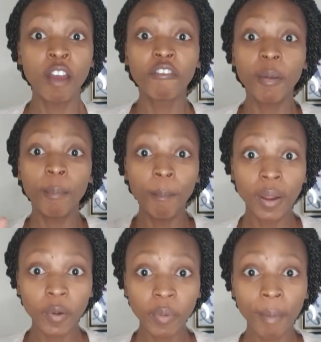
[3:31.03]
from
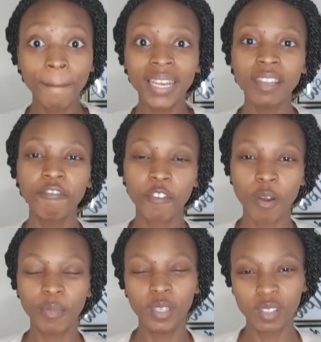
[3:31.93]
borrowing money
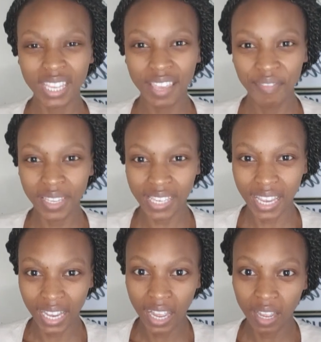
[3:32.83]
from your savings
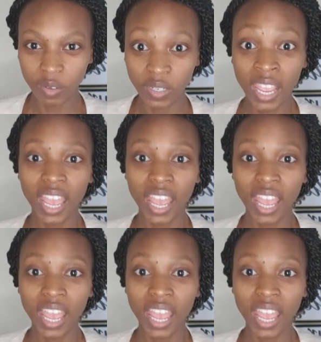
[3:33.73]
account.